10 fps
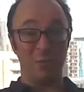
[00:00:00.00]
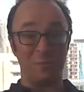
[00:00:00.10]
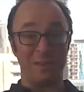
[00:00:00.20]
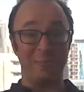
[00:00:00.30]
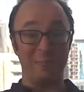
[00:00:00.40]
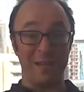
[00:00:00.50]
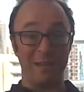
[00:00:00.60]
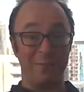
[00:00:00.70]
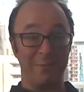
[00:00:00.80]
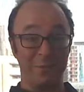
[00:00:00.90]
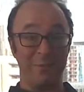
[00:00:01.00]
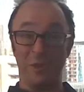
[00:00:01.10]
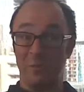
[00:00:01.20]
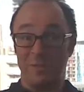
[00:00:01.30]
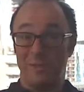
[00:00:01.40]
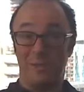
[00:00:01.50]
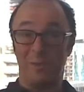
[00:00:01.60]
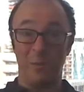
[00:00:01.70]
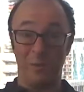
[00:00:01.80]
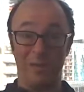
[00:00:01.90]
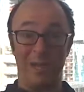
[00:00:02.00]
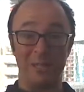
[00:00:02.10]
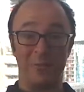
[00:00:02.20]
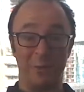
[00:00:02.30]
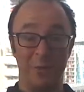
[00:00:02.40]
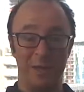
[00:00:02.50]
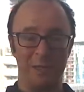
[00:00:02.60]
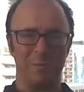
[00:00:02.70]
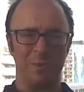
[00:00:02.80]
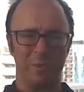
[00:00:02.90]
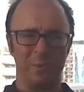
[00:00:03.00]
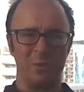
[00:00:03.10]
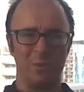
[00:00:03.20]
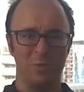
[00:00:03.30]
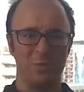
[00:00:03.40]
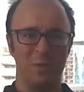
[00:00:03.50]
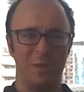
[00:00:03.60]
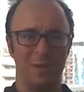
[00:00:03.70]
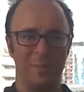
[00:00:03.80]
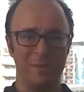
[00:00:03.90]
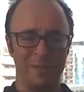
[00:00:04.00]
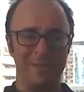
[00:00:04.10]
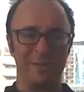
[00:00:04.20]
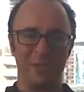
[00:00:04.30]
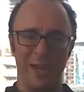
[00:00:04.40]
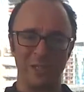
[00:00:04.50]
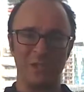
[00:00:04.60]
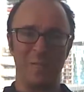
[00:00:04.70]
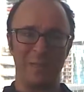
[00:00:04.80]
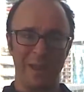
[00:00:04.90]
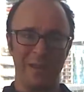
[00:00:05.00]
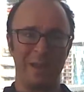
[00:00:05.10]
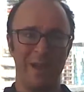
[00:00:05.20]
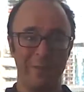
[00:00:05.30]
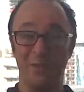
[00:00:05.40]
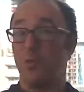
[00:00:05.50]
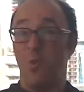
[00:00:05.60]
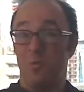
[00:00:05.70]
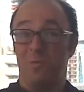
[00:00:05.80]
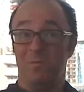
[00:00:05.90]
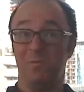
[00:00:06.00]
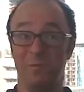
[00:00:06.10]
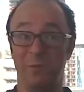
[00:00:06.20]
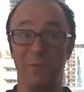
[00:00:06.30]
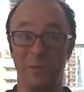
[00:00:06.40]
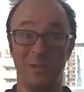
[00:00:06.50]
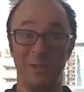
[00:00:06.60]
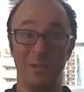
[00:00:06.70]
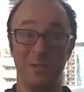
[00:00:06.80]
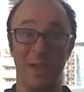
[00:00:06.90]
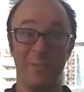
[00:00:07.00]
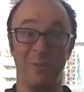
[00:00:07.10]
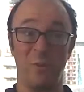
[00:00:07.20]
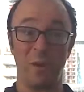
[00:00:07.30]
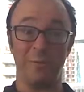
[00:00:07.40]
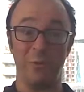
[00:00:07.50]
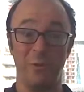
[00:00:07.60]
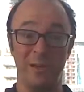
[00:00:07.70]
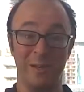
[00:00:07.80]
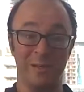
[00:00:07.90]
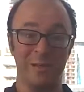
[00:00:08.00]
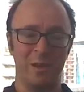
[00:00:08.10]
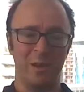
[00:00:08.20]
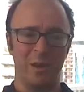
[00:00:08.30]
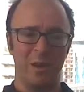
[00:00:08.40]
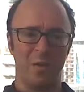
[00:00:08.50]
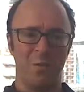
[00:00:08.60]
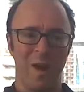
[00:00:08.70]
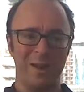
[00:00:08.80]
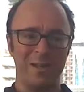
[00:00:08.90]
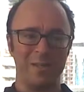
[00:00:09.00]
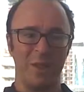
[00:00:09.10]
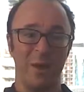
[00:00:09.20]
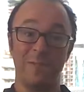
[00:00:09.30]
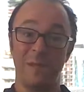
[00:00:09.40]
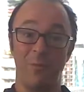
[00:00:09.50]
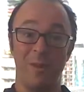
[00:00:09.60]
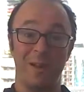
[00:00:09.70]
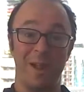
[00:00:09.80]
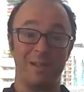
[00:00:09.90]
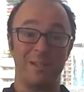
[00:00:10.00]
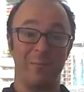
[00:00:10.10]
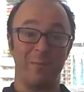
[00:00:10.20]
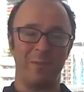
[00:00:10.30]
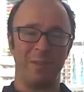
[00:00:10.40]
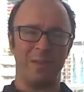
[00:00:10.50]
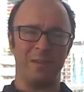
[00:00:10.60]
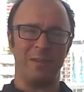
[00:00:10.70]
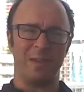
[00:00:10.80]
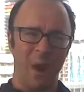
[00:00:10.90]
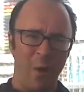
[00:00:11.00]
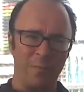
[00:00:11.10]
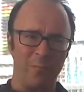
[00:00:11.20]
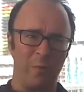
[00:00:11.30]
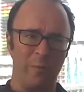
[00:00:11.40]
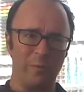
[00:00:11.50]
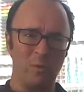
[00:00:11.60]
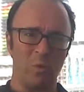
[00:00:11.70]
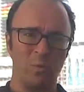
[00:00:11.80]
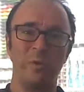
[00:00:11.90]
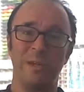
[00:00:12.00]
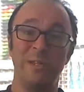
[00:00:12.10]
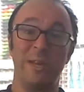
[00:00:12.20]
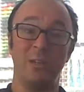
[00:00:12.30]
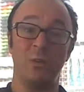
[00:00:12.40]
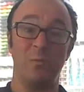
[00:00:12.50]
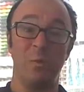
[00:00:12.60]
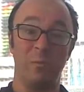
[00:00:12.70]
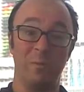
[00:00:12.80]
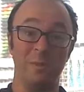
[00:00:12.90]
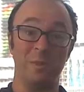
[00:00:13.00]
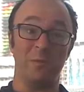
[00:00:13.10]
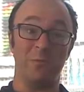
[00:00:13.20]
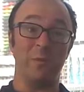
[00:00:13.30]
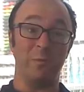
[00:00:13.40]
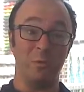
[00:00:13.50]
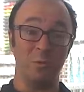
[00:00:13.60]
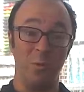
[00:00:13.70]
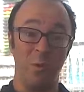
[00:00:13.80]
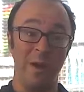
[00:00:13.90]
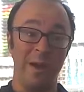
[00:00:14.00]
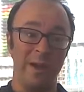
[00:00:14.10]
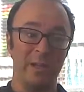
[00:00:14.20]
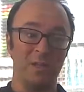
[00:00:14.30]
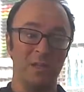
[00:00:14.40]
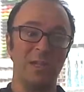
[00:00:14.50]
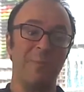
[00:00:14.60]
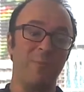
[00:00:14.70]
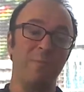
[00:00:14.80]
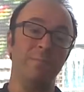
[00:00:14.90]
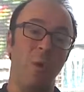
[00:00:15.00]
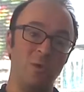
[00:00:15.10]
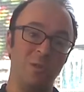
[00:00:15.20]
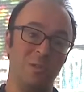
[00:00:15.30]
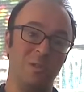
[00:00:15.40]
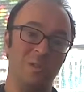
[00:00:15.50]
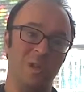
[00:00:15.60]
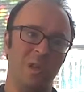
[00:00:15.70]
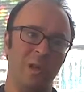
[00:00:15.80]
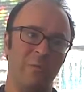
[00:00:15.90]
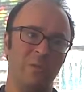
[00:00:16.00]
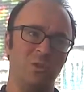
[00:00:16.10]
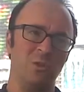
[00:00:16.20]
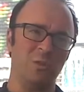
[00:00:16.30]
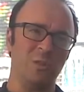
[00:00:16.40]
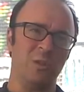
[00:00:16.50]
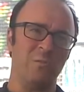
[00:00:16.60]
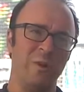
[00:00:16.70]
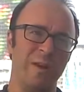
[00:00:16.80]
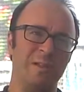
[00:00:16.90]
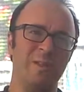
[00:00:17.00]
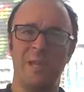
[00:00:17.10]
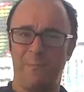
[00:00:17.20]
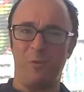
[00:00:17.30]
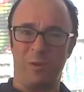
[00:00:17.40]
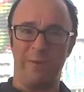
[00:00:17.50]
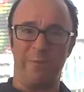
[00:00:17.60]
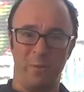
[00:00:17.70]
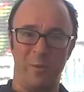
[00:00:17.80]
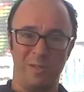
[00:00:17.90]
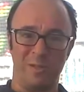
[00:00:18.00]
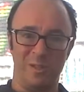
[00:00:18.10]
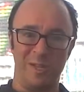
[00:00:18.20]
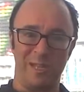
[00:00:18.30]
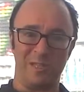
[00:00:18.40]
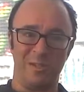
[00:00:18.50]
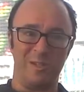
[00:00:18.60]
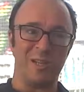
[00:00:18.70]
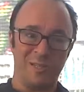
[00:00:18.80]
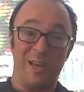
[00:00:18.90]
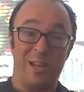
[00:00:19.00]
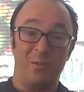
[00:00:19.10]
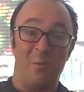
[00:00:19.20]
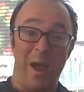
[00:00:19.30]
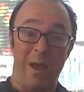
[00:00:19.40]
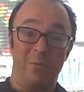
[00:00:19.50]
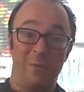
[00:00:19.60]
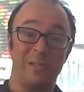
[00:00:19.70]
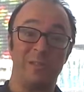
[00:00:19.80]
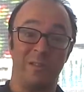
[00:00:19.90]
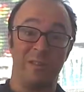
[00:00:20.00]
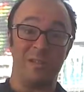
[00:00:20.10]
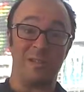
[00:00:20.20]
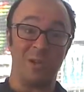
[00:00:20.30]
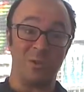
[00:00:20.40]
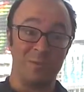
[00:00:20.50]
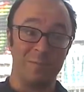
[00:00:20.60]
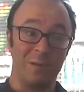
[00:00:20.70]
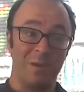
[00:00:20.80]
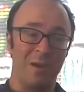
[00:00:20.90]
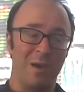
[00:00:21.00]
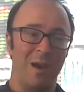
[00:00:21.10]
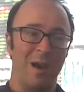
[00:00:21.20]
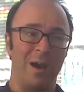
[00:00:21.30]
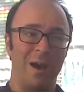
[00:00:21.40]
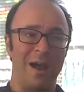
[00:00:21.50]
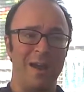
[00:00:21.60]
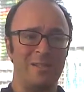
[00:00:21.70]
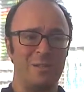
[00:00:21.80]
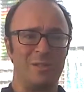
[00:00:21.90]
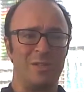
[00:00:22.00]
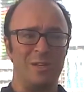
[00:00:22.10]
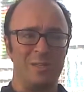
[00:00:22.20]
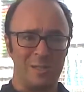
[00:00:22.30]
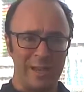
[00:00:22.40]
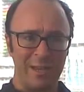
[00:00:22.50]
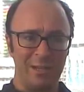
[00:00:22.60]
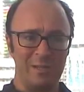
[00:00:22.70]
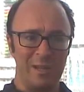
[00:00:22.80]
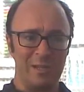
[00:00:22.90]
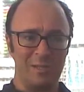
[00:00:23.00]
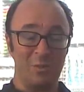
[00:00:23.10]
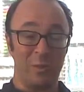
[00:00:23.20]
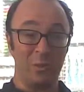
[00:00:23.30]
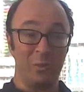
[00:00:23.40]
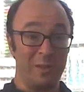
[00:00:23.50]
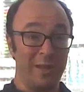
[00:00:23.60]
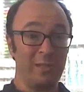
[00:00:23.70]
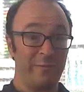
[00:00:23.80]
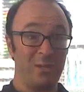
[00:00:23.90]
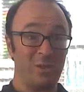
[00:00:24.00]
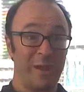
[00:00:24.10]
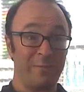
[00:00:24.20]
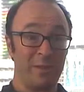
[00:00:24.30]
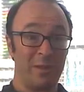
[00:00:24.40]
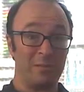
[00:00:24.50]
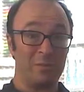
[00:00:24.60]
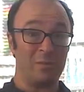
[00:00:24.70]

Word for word: course, been updated for developments in the law in the last few years, but there are two particular changes I made having taught with the first edition now for quite a few years. One is that I've separated out some of the, the current problems or tricky technical problems of criminal law into separate boxes, which students can read separately from the rest of the text, and it doesn't get in the way of the rest of the discussion. Uh, and the second is to include at the end of each chapter,